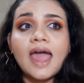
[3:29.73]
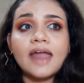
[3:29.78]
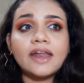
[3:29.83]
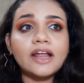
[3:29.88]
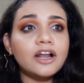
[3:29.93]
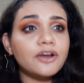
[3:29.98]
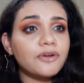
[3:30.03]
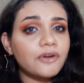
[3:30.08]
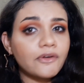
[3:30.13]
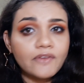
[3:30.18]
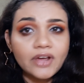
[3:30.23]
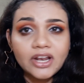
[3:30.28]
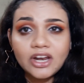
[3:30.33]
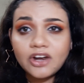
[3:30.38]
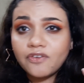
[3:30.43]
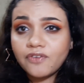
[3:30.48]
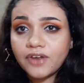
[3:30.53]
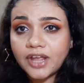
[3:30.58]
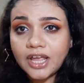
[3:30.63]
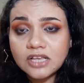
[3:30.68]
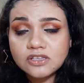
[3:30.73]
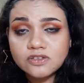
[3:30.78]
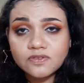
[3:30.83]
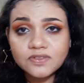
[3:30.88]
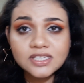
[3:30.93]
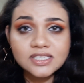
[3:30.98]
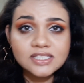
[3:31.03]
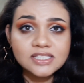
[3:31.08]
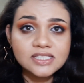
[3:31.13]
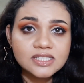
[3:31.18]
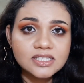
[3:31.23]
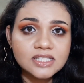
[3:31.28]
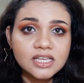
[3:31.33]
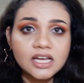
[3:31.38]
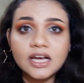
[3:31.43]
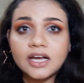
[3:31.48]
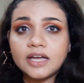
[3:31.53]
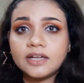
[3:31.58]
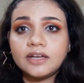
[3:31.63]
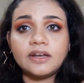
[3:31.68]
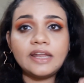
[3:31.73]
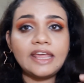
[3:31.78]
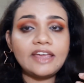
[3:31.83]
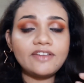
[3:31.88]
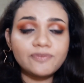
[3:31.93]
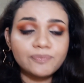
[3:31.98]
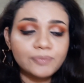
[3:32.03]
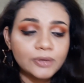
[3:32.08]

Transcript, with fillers: and ultraviolet rays of the sun